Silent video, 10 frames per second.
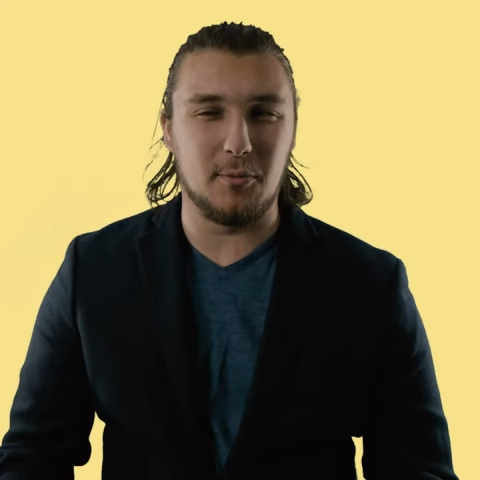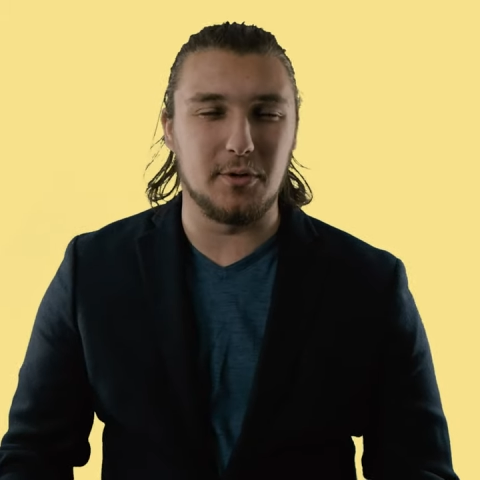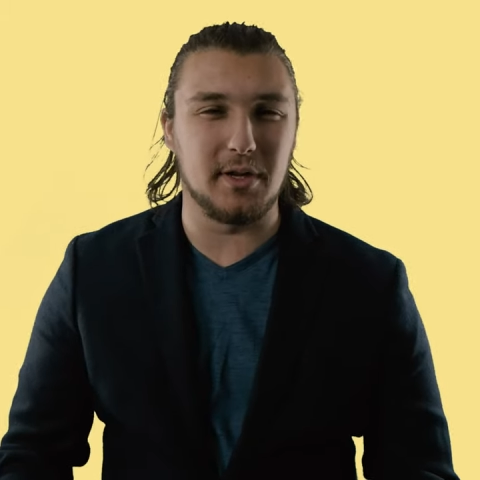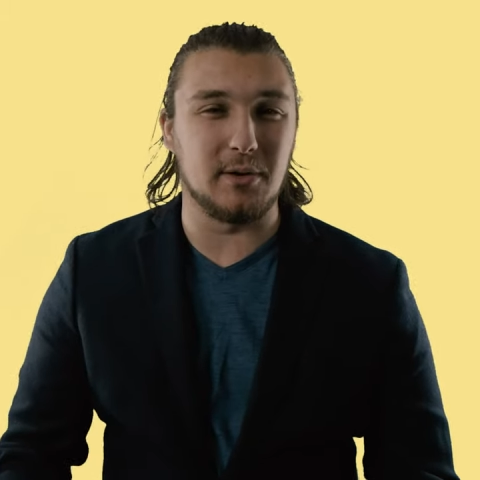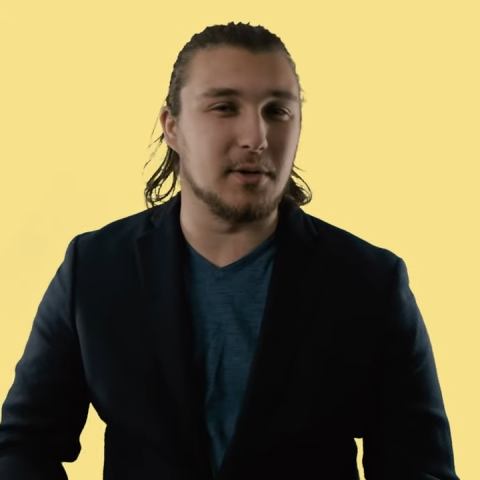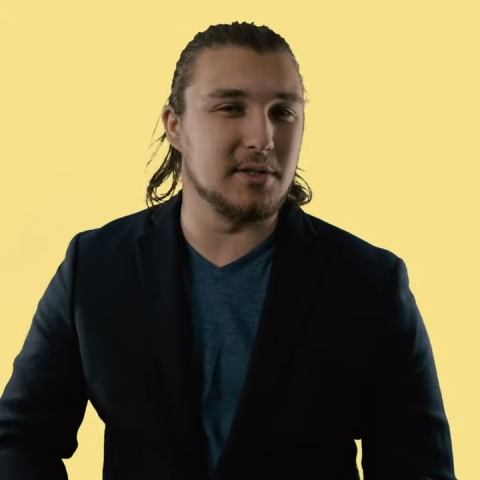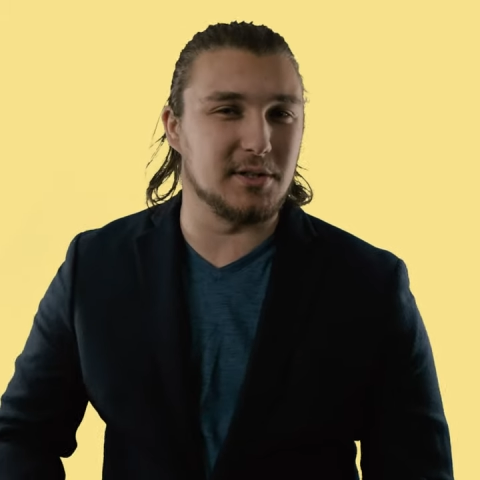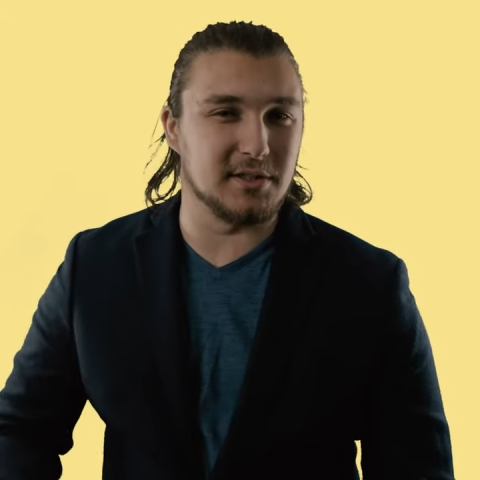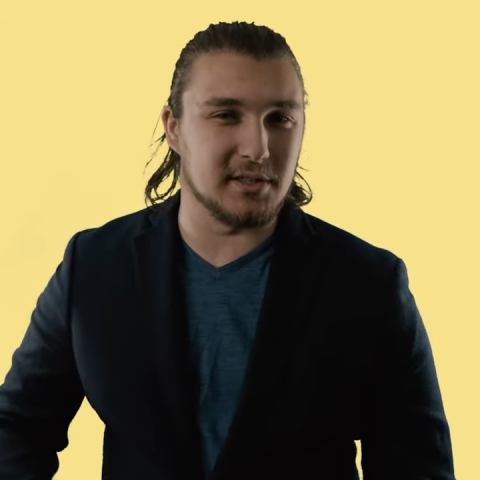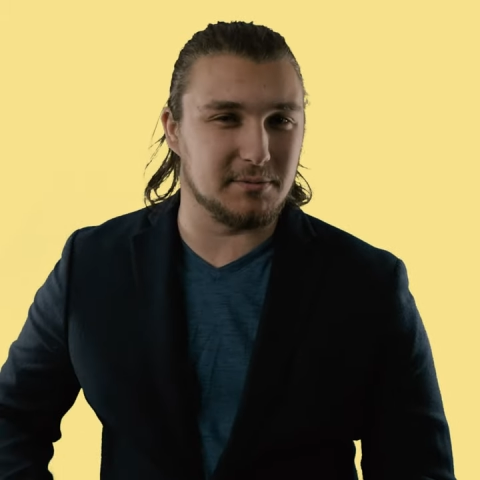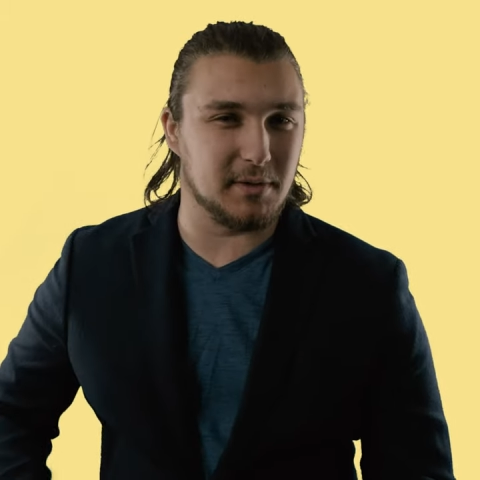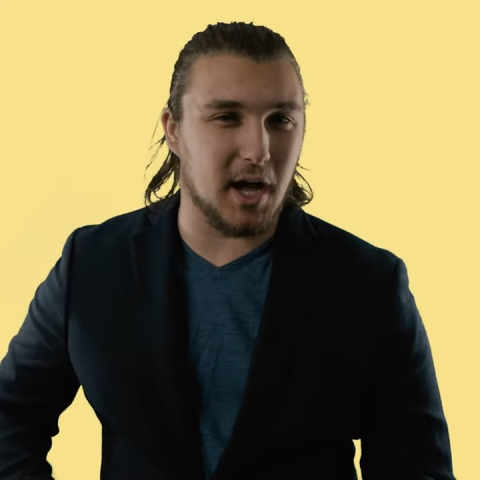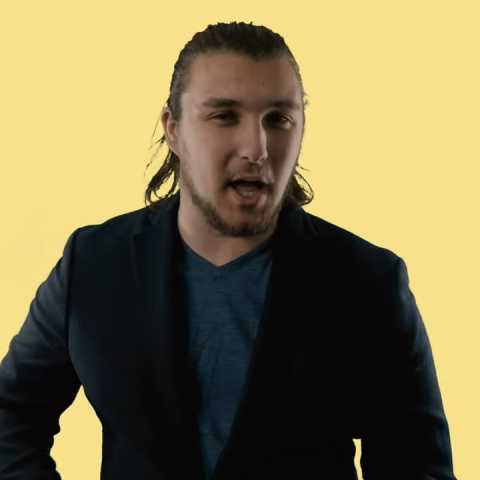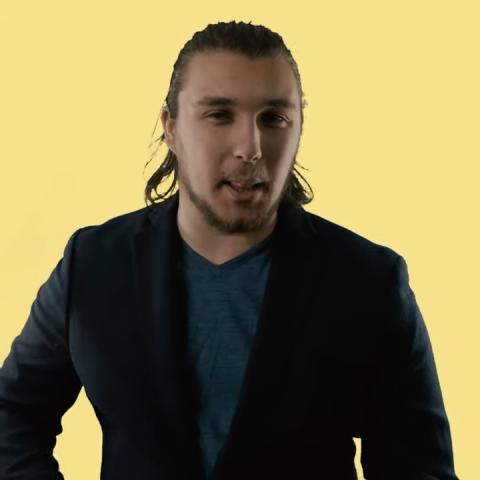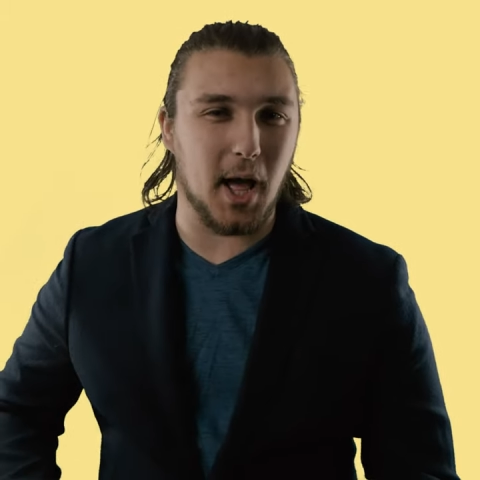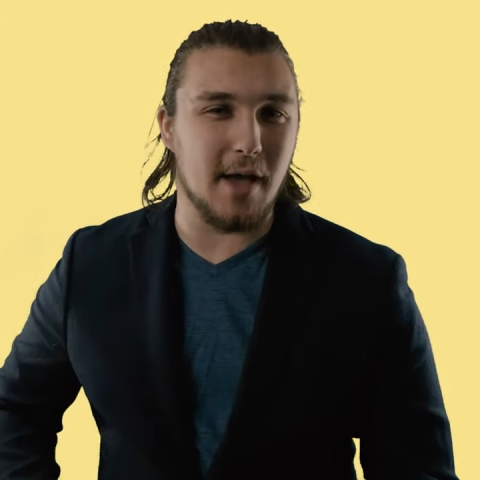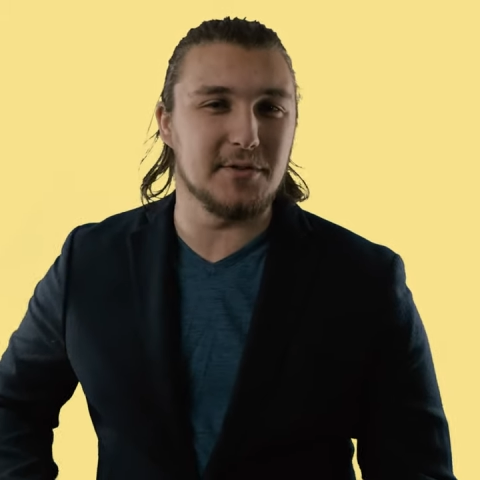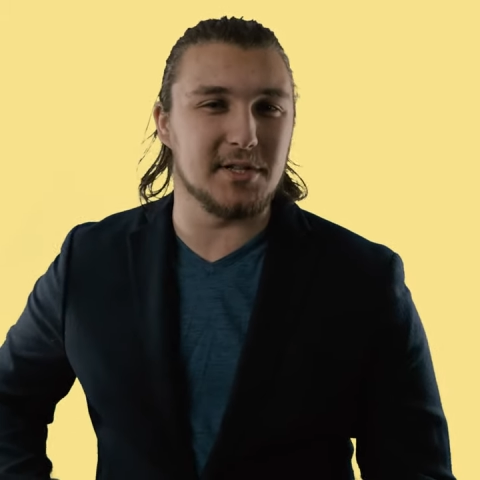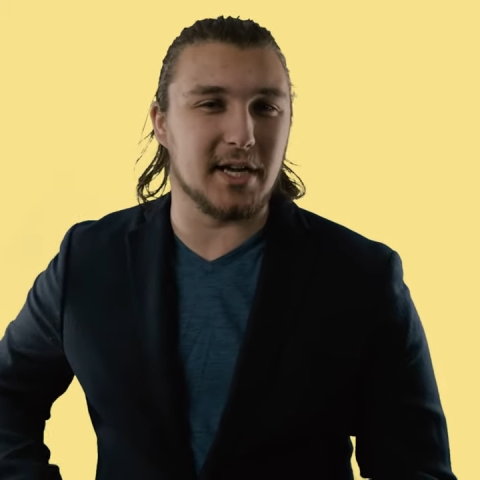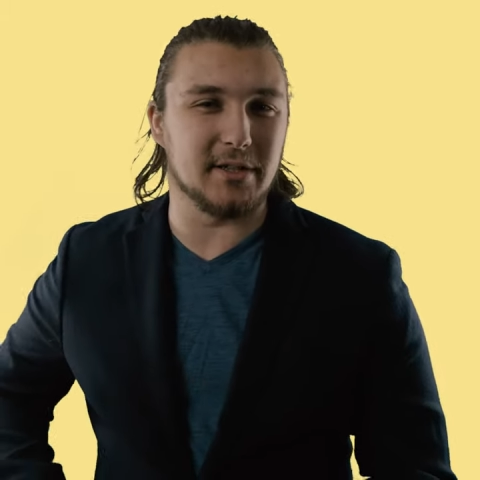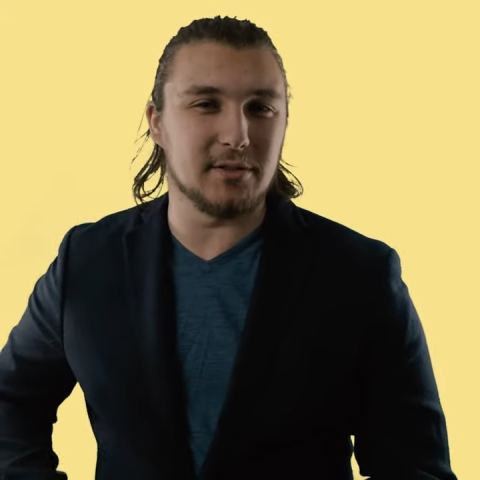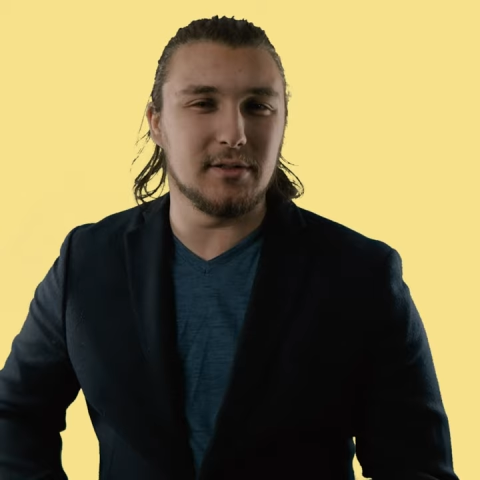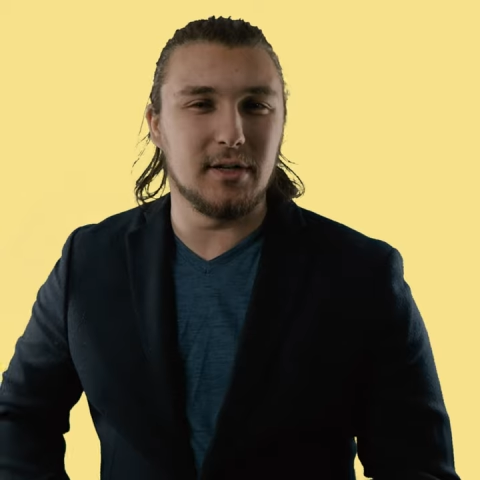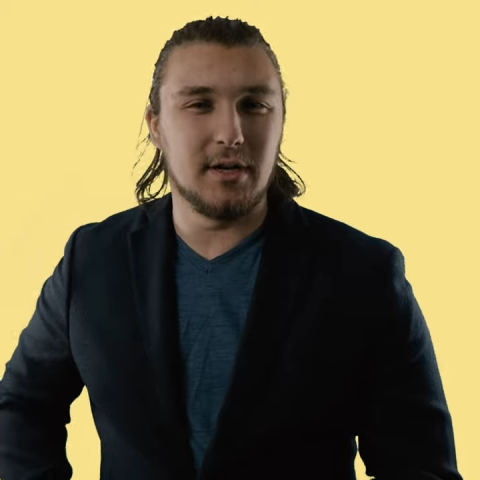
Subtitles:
more than it was just a lifestyle.